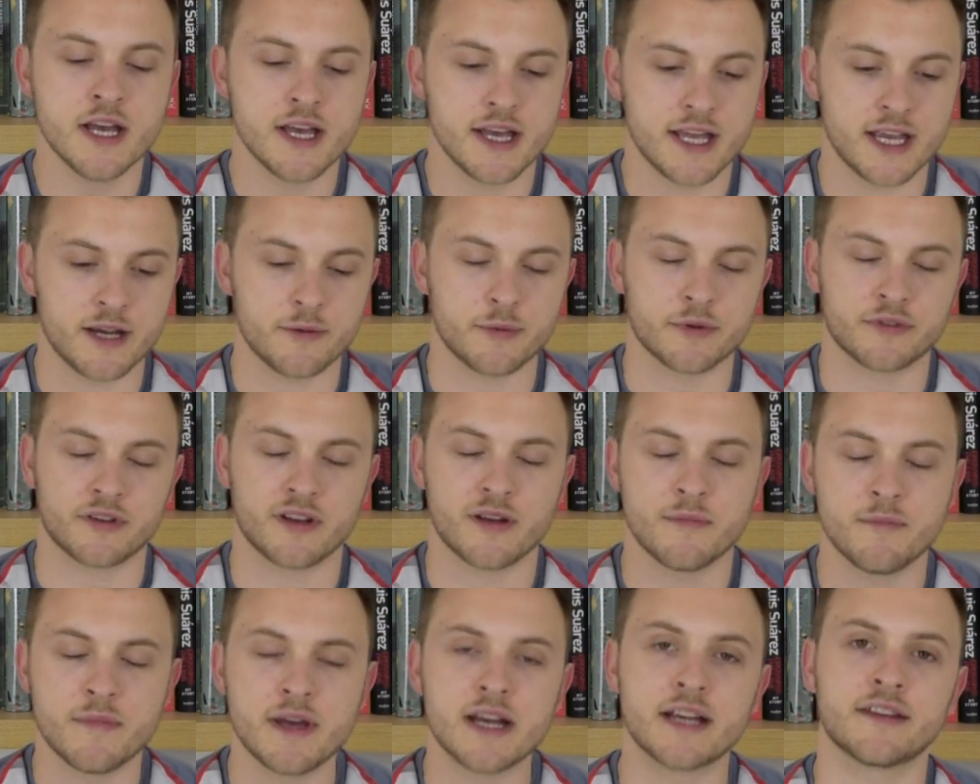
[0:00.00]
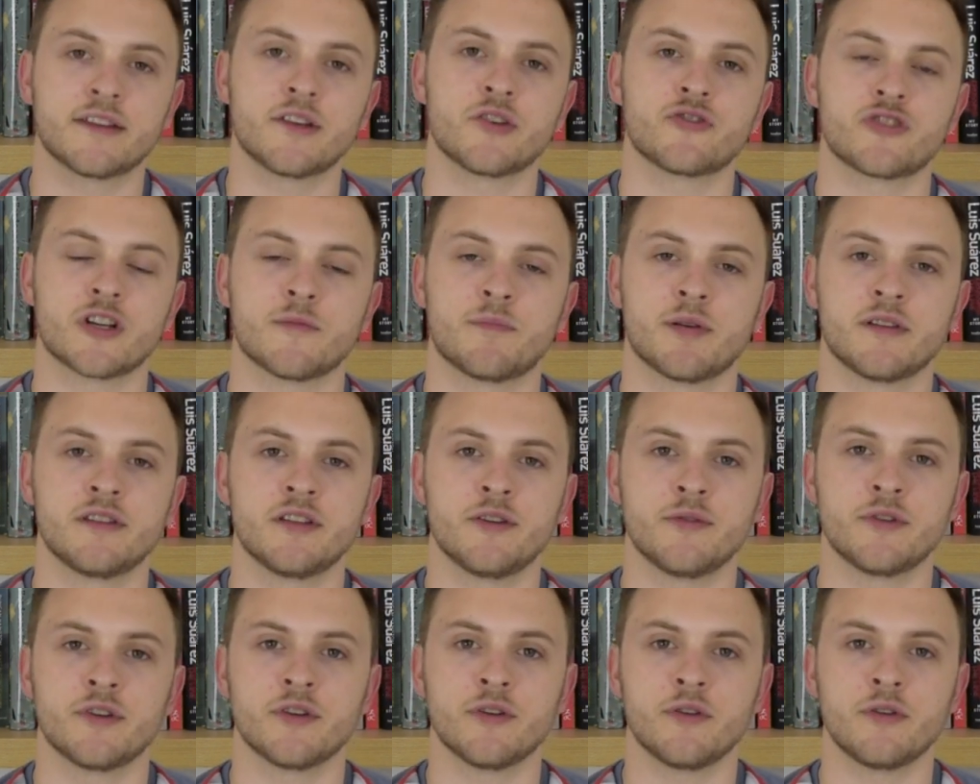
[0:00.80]
It was an amazing trip in
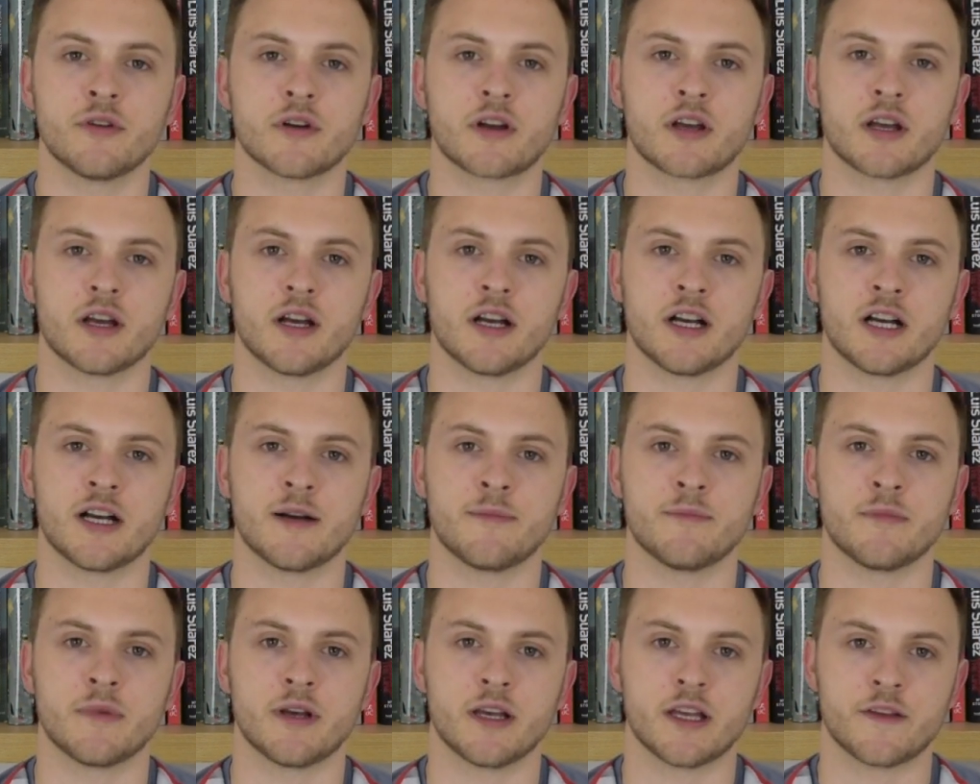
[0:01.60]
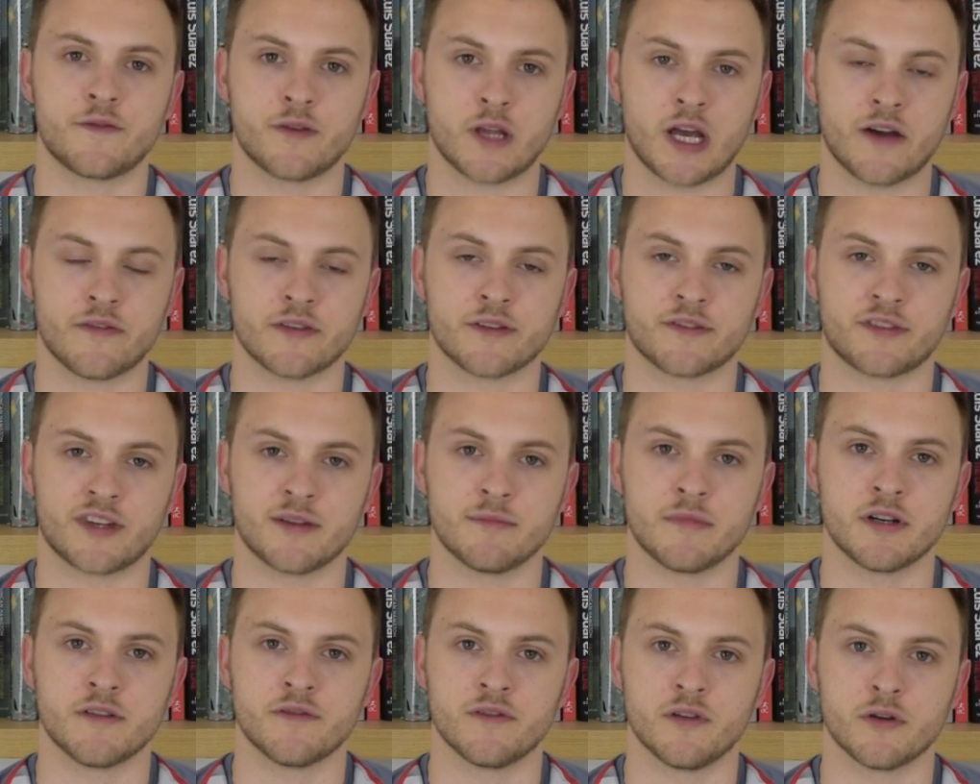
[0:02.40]
New York. Um, if you haven't seen
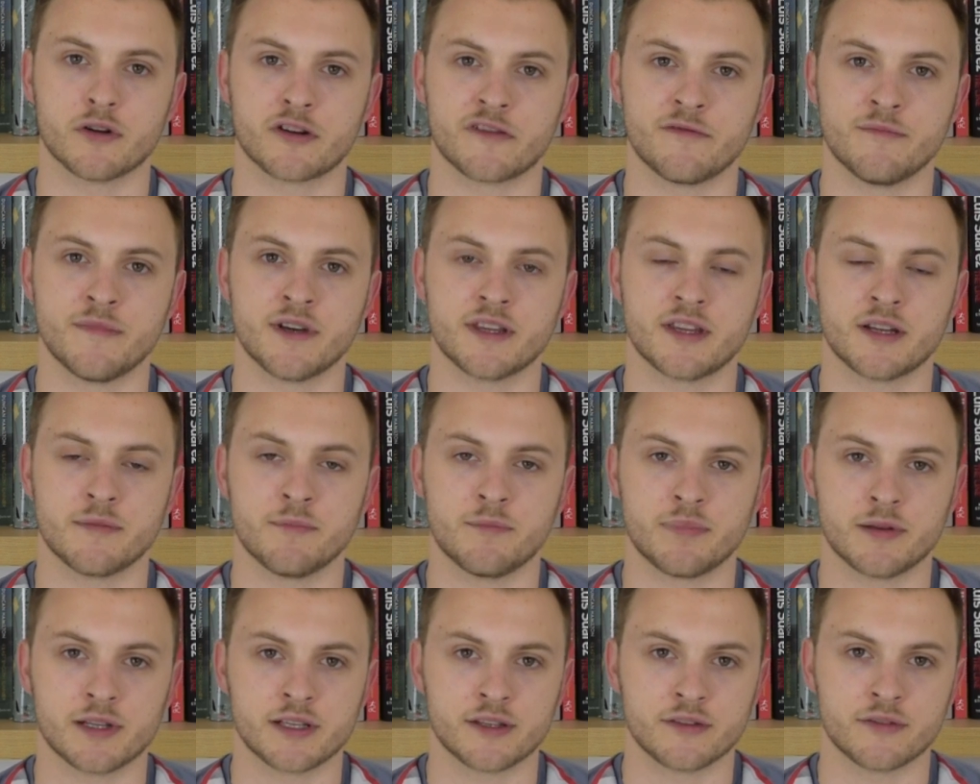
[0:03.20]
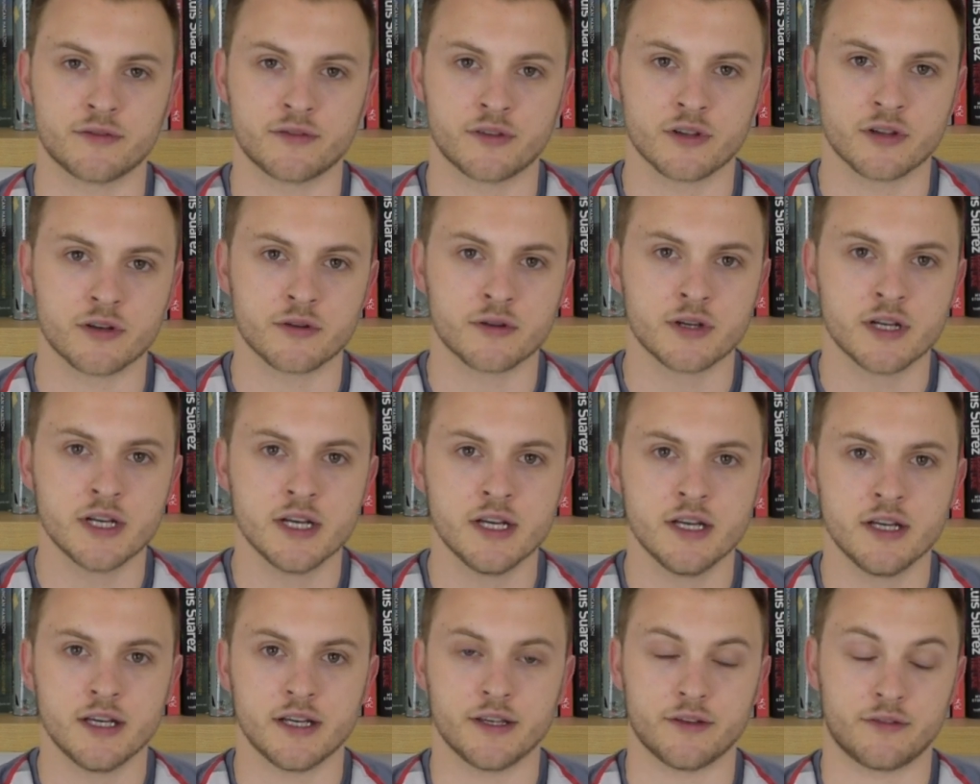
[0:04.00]
my vlog from it, then please do.
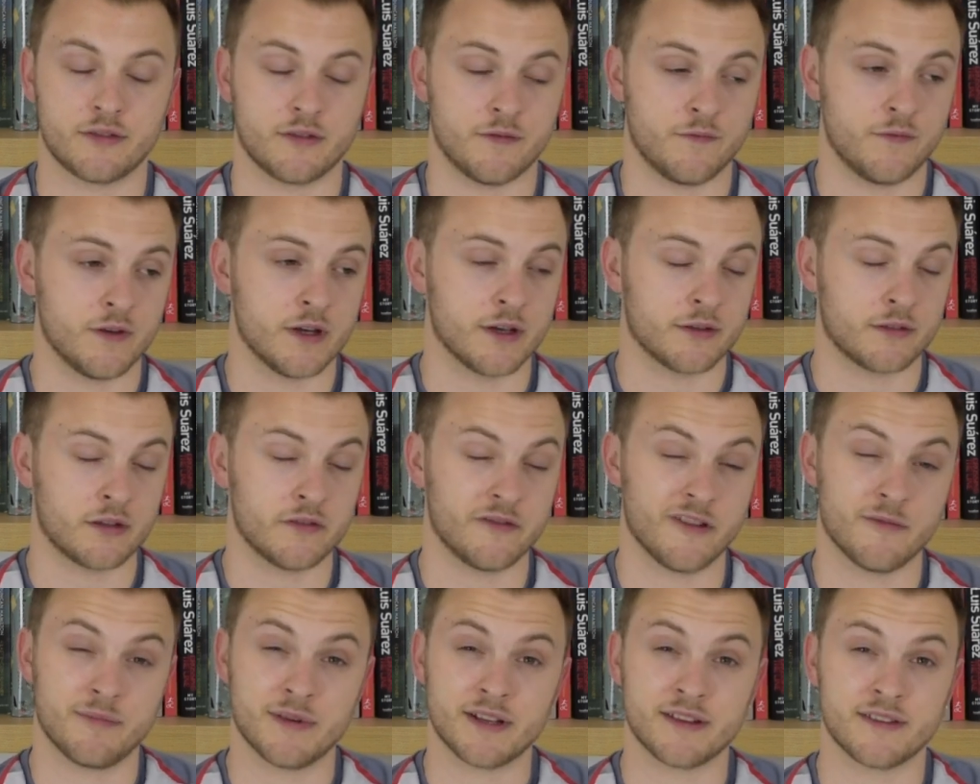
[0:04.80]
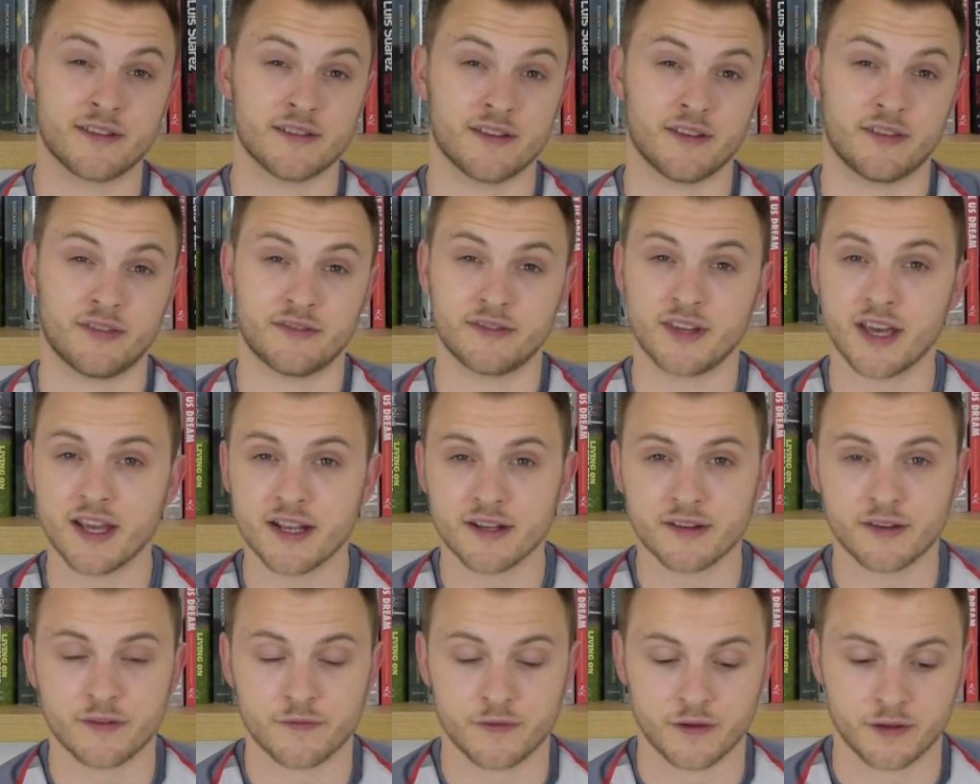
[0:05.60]
It's the first time I've been to the
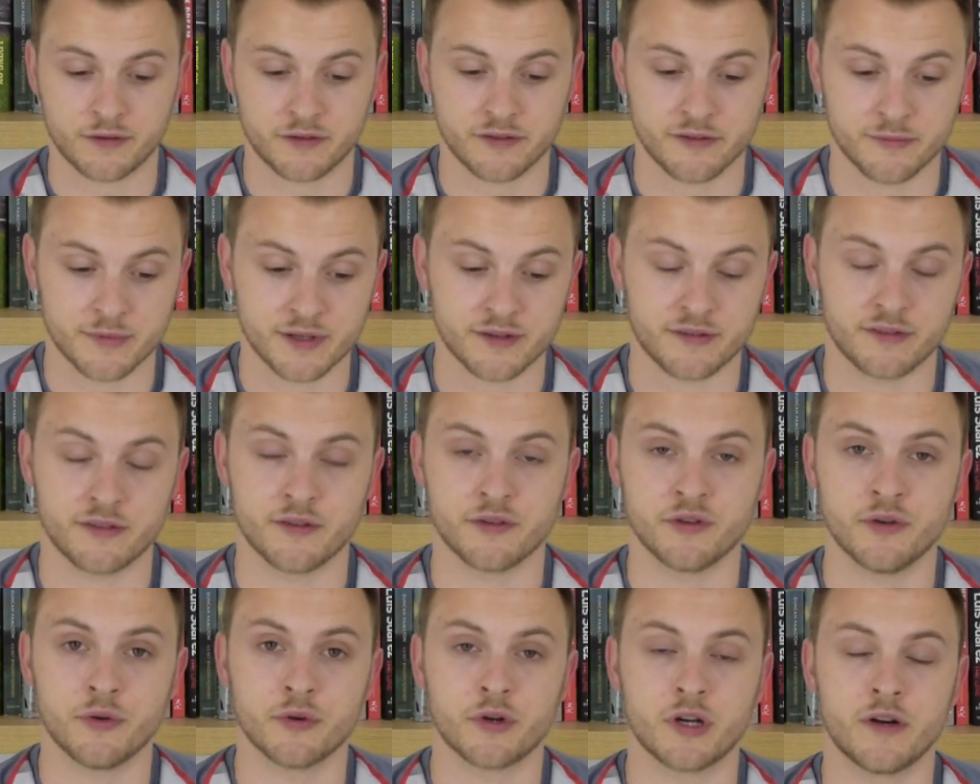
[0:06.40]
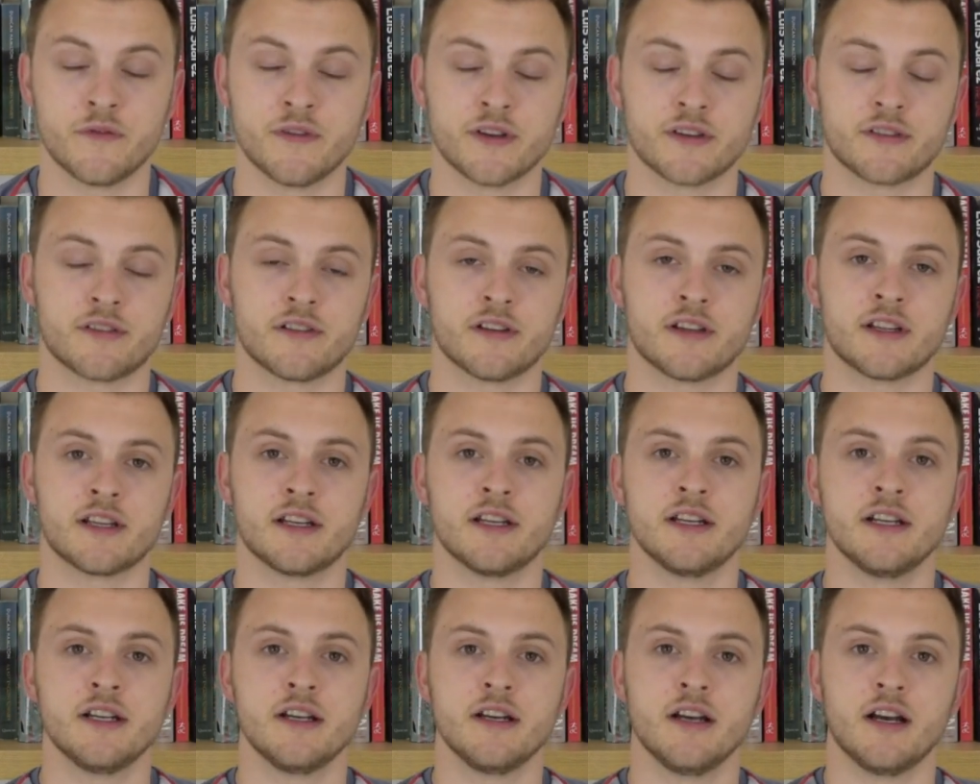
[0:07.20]
States, first time I've been to New York, obviously.